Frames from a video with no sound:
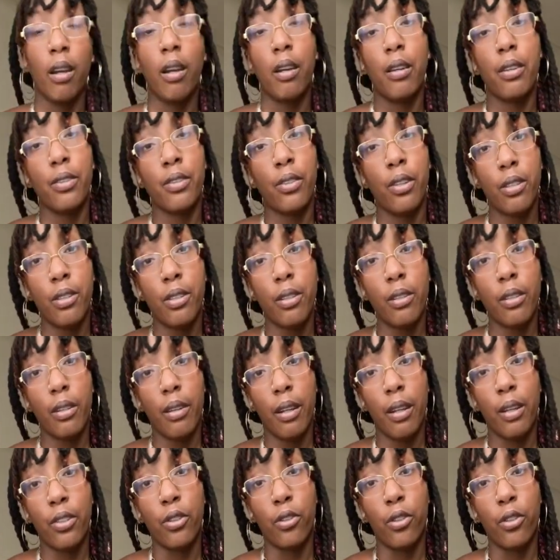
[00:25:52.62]
And it's good to
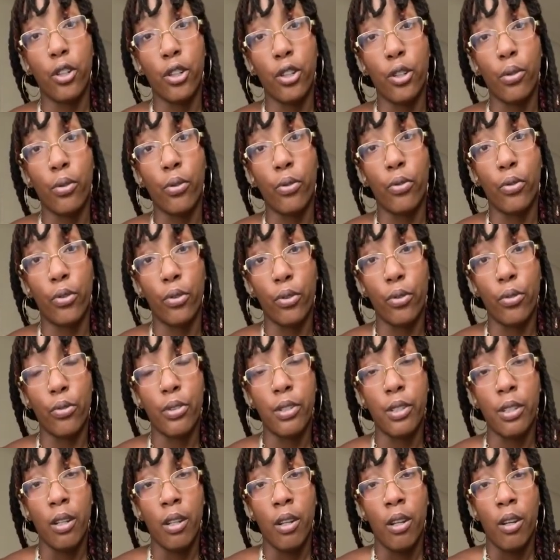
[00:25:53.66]
look at traditional
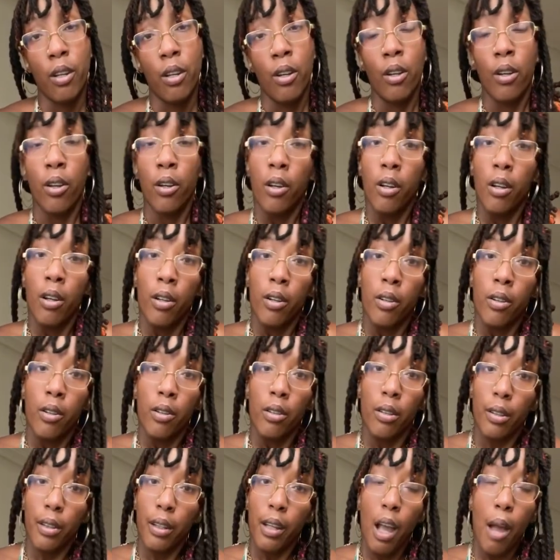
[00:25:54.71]
foods.
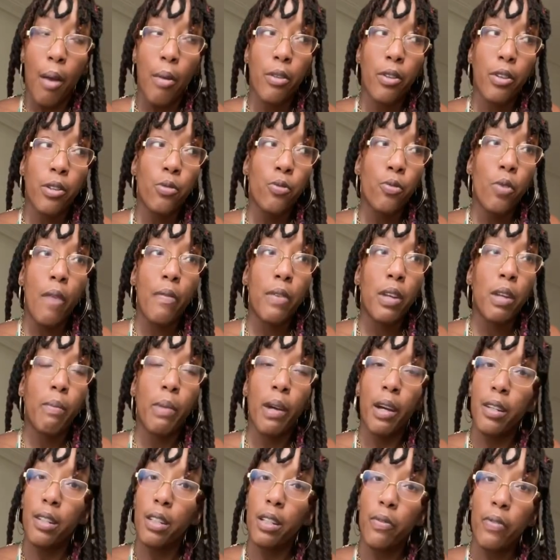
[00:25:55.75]
Do you have
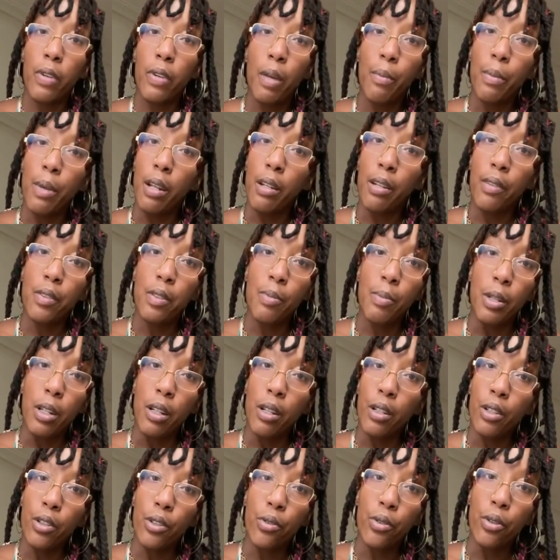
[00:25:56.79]
anybody in your family that lived to be
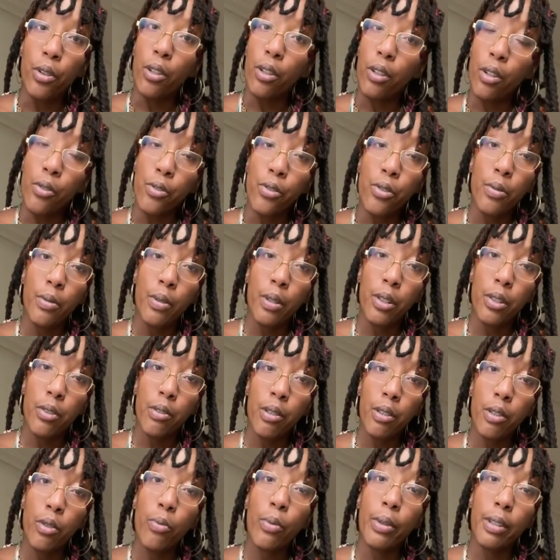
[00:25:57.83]
100 or close to
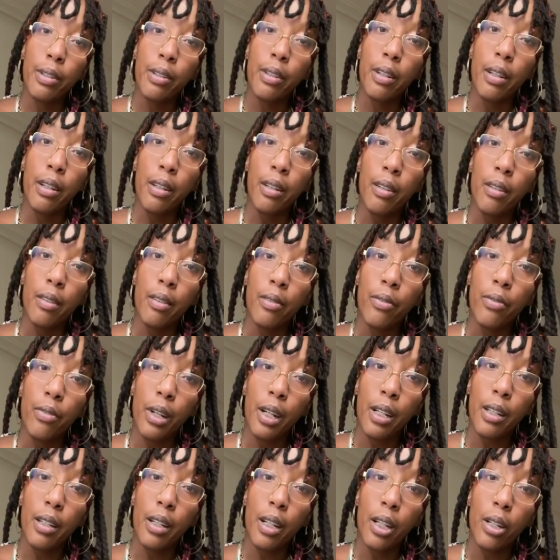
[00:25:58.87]
100? What did they eat?
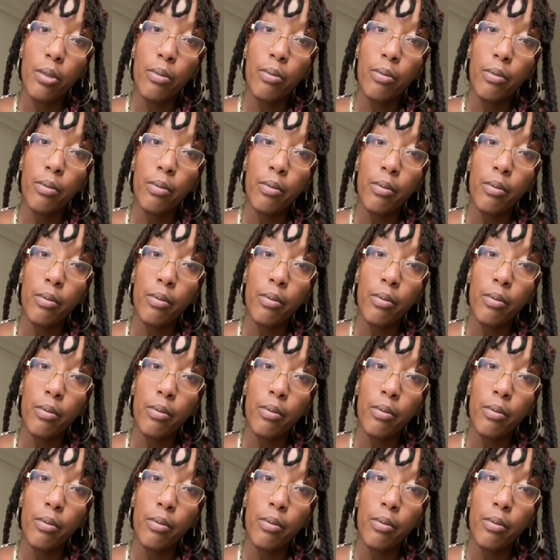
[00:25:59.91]
Find out.